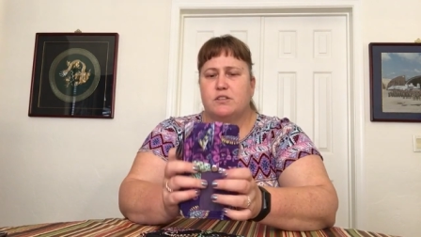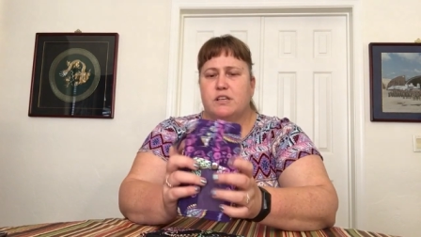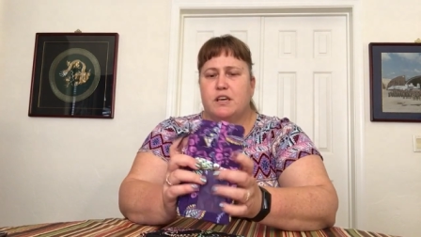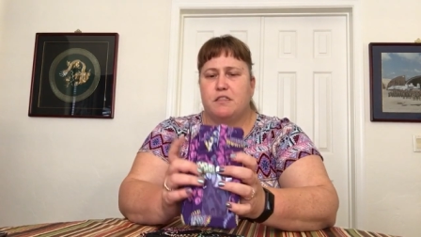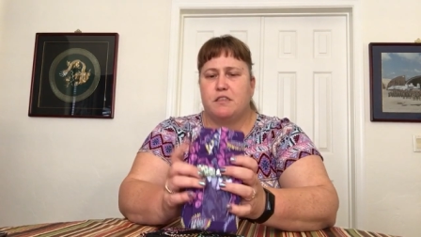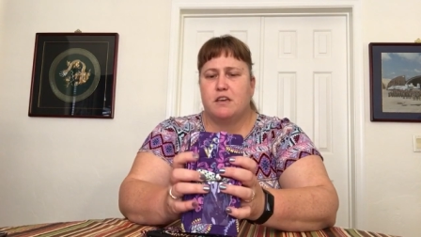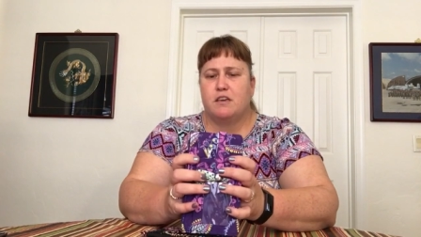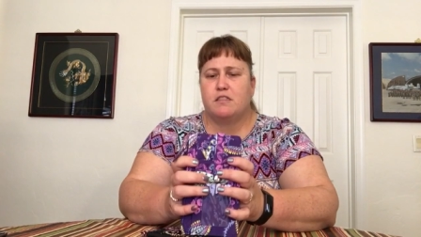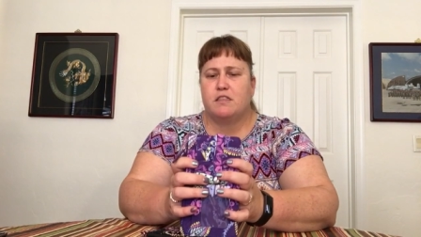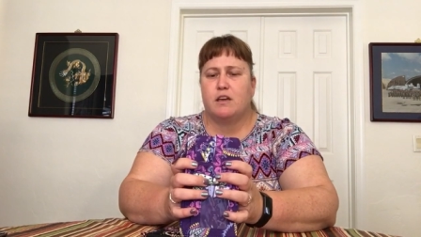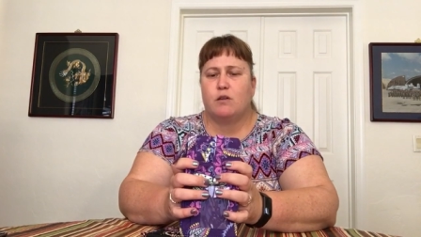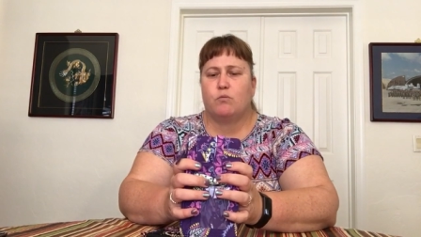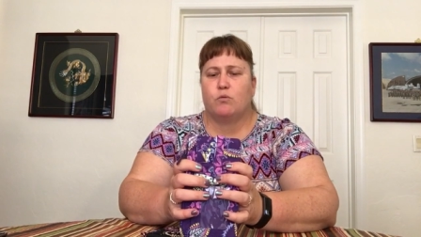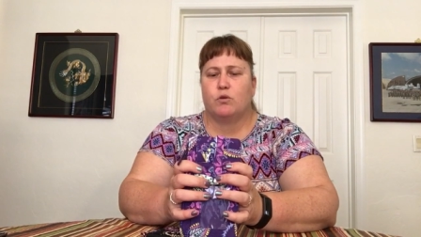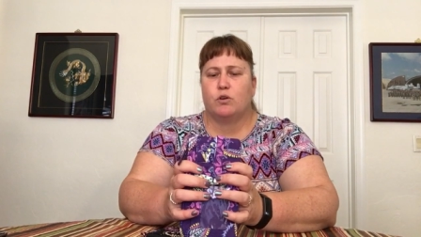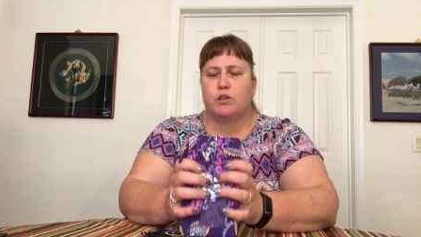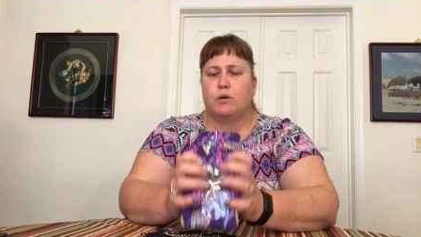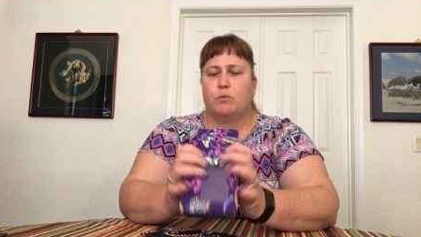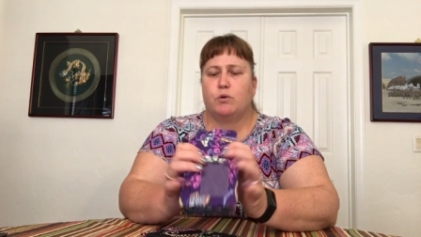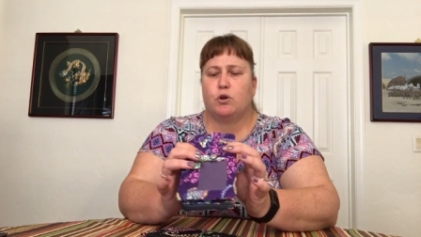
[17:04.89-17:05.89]
I think they
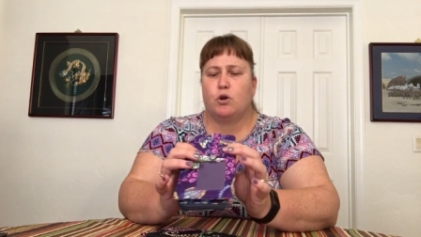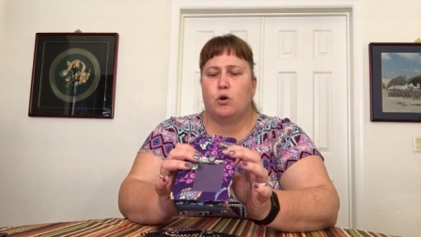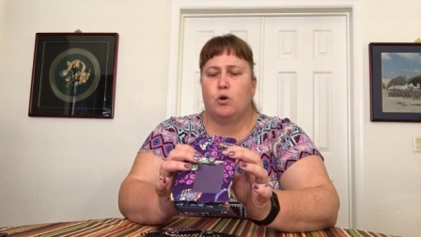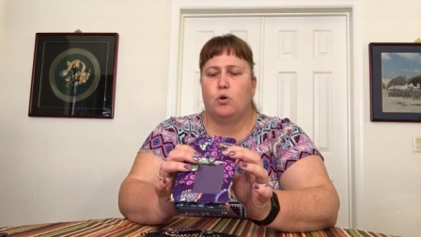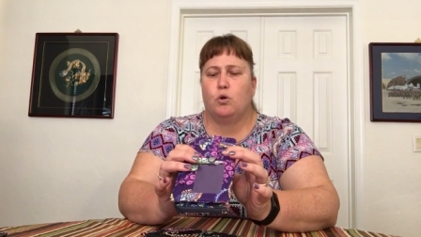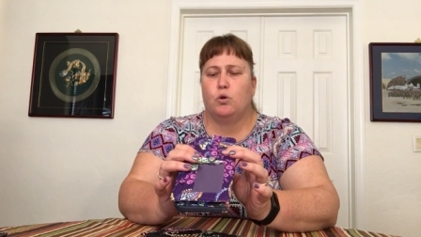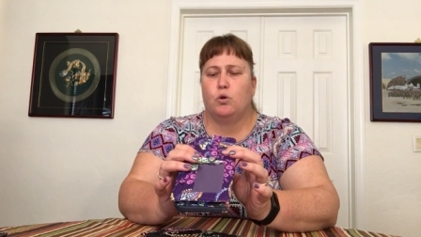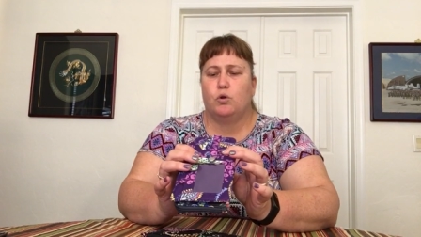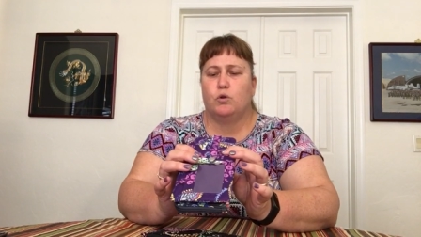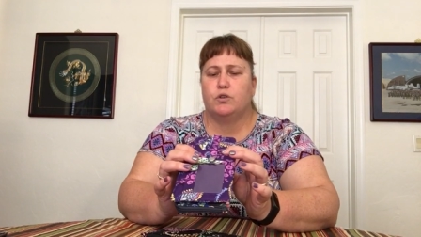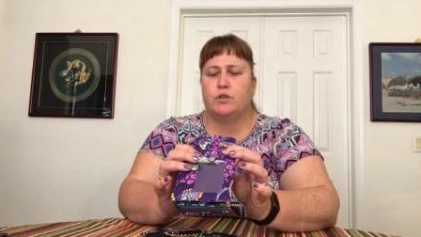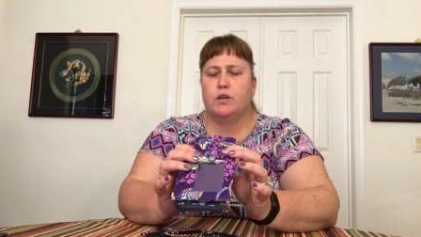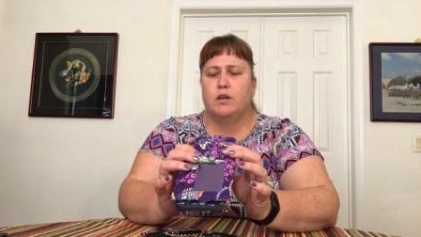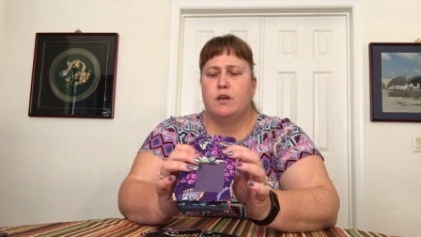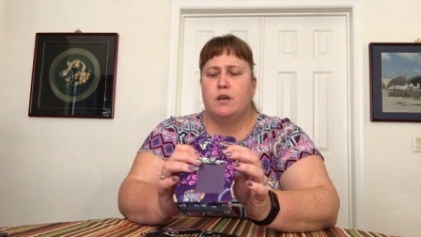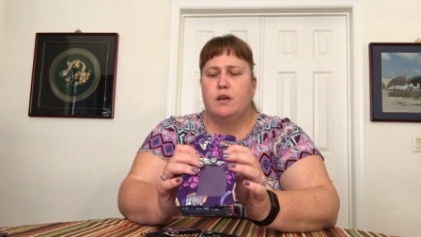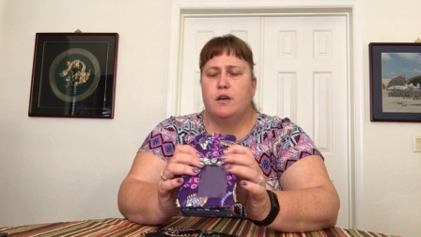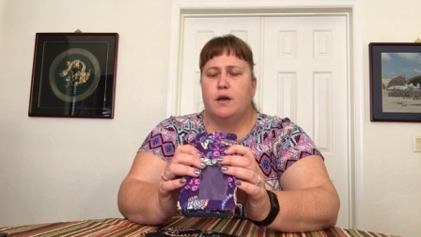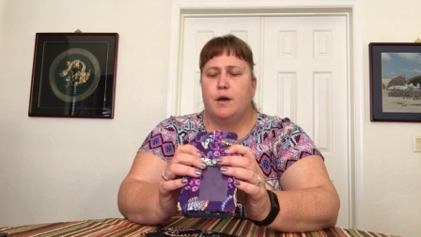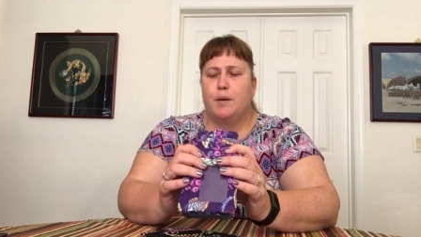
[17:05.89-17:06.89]
really would hold
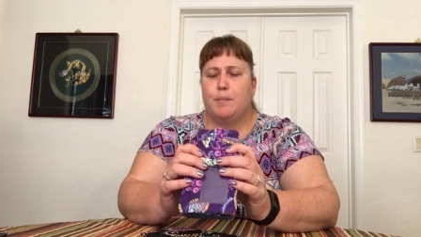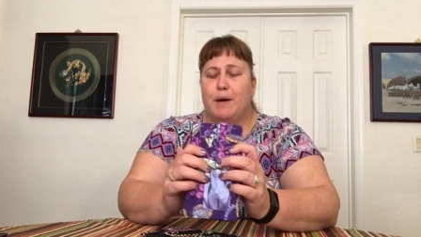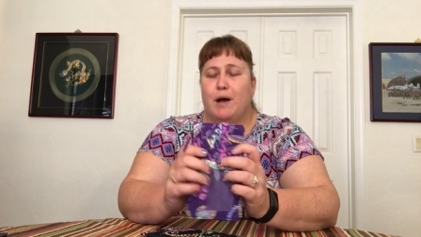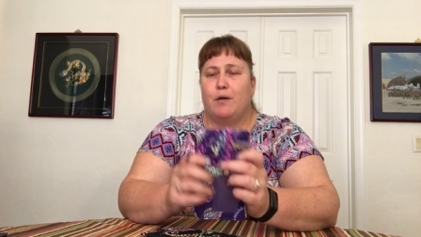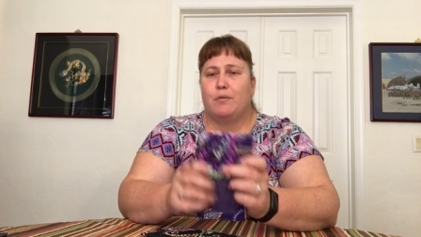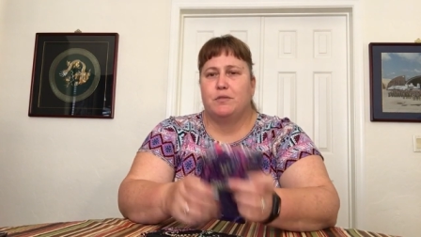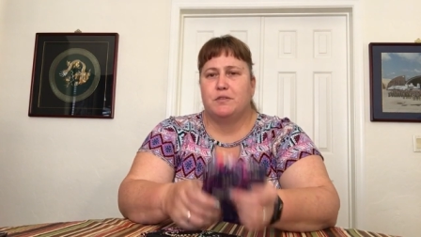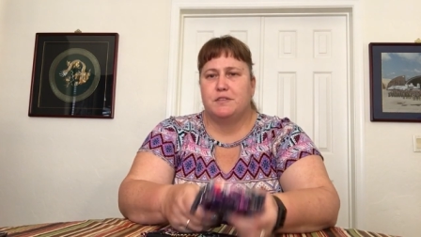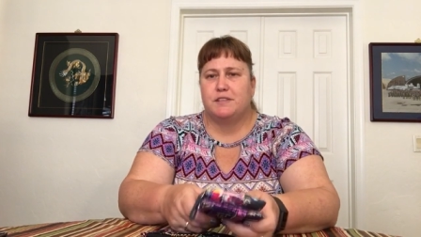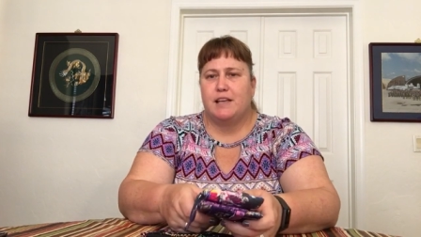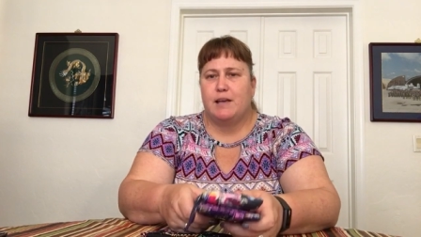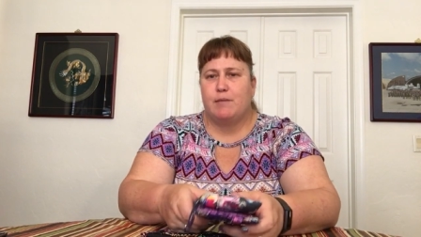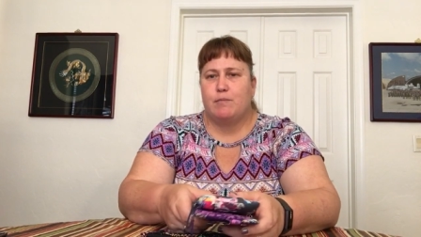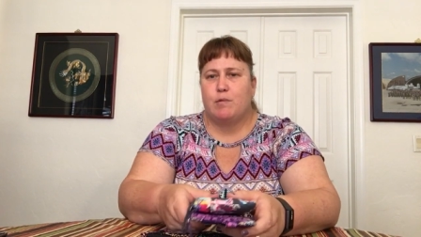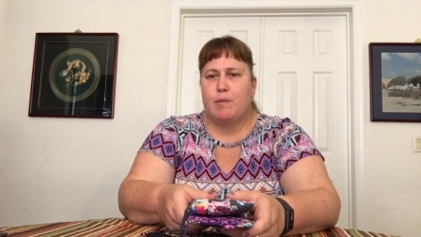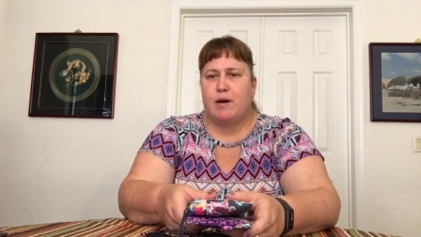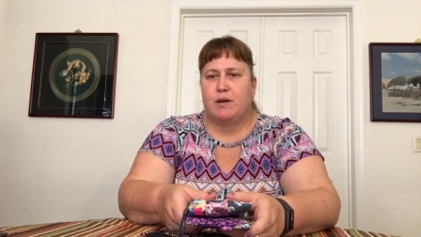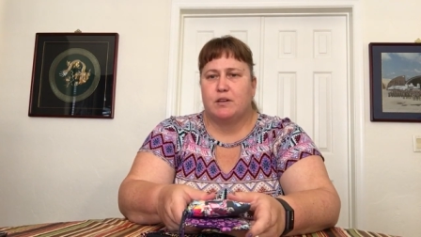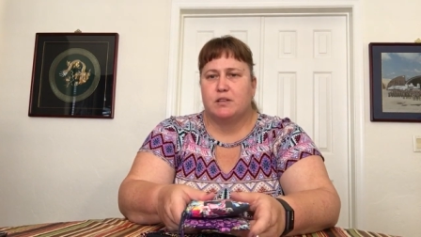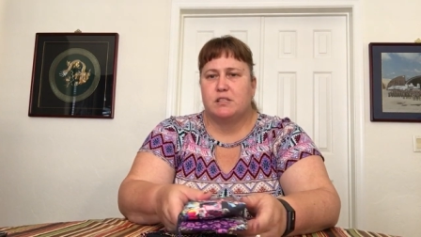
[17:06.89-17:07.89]
about the same
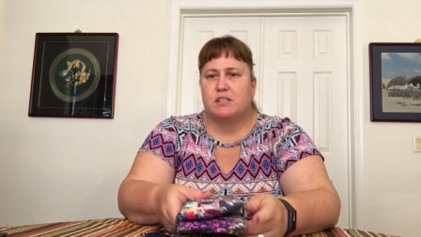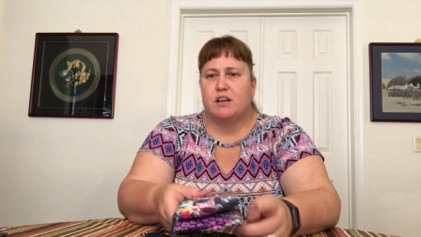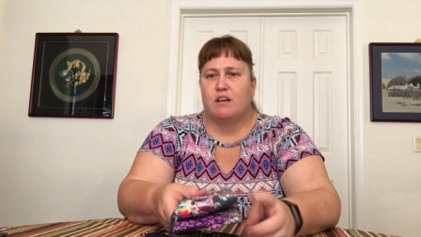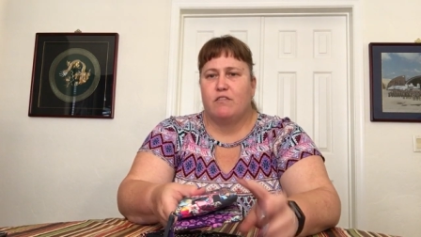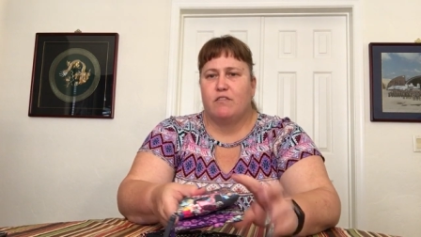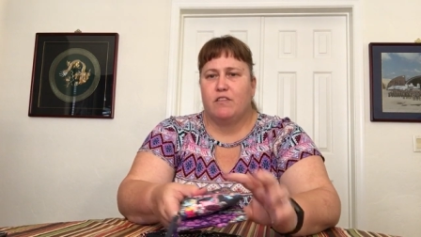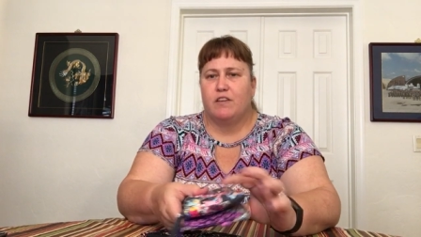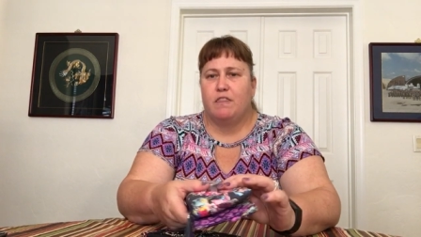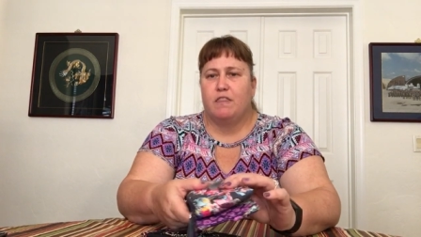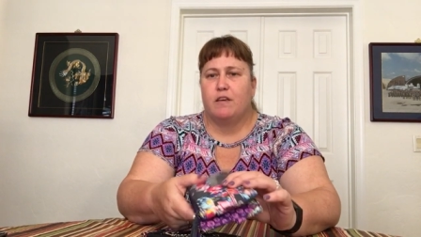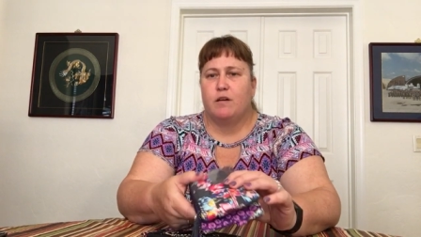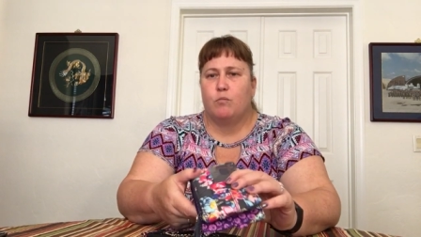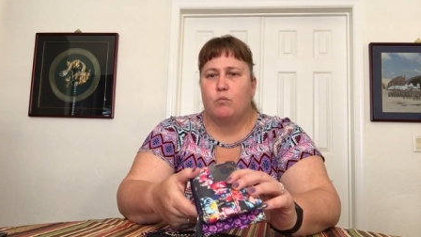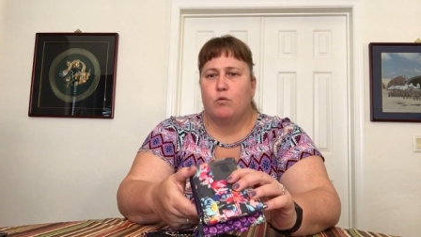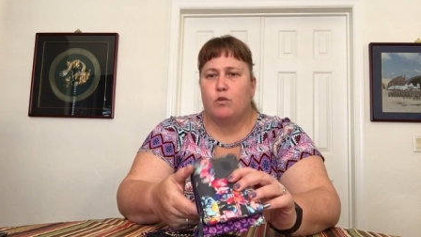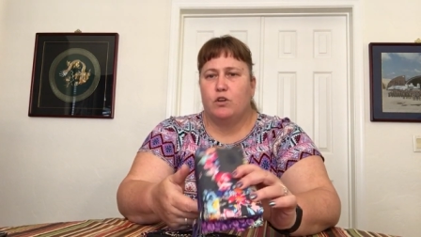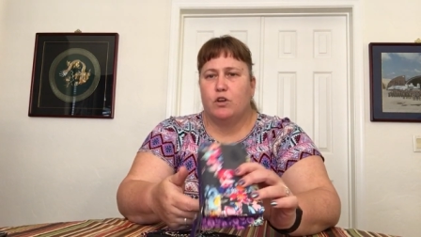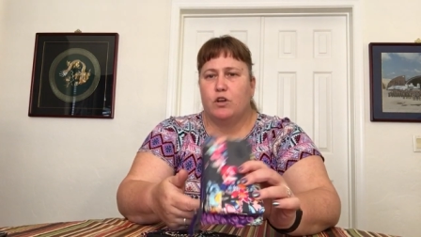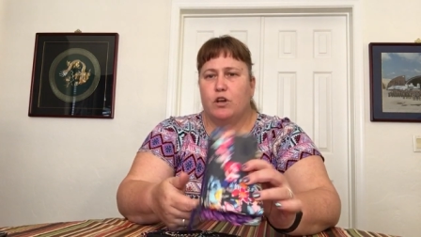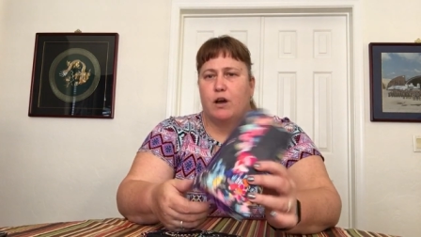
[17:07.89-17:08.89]
amount of stuff in them when you